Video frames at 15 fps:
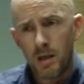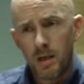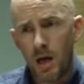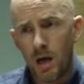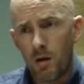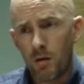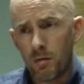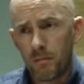
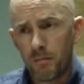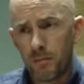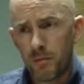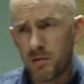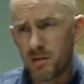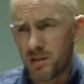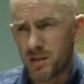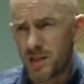Now,
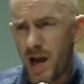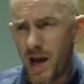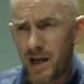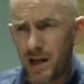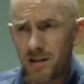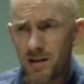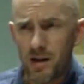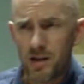there's a
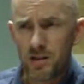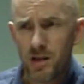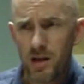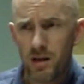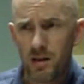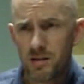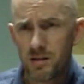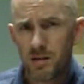tiny, tiny
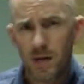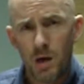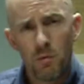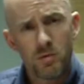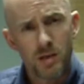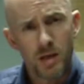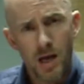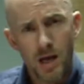chance that
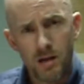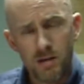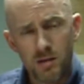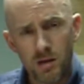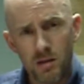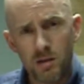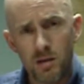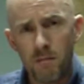that was an
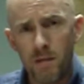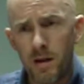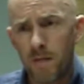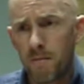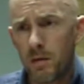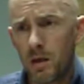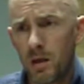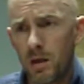accident. There
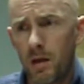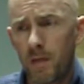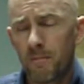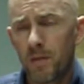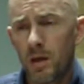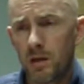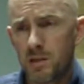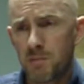may have been
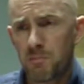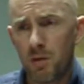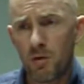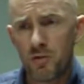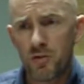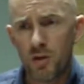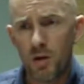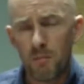an
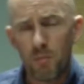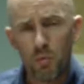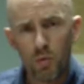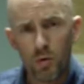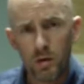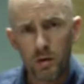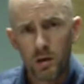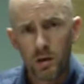explosion on
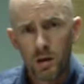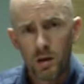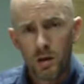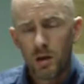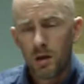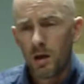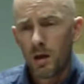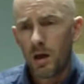board
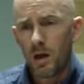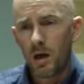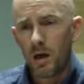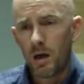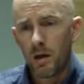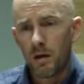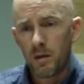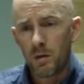
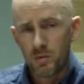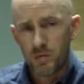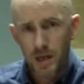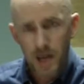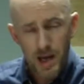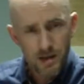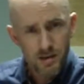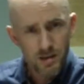that
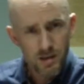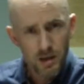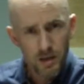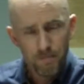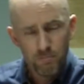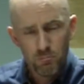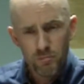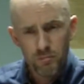was an
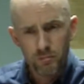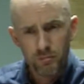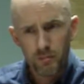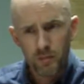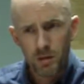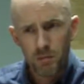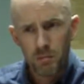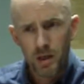accident,
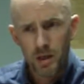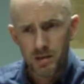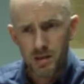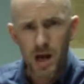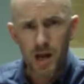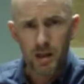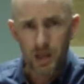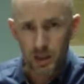but
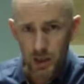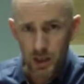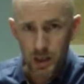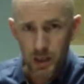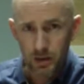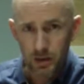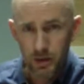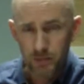it's highly
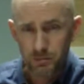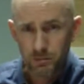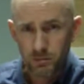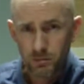unlikely.